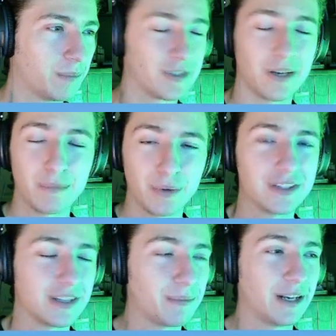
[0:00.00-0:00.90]

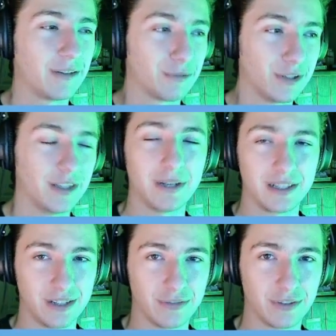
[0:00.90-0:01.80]
submarines can make a really
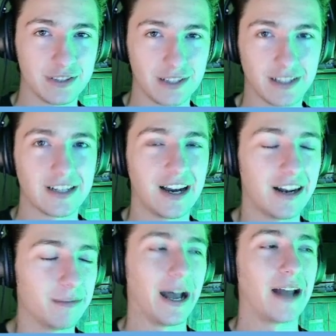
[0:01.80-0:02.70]
big difference in the tide
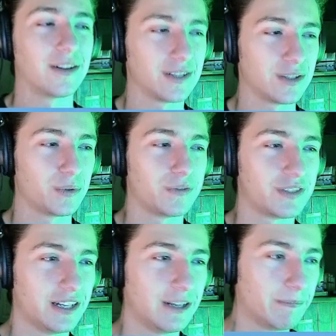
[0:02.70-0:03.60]
of battles, as we've
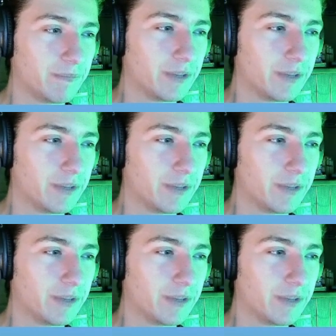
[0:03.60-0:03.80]
seen.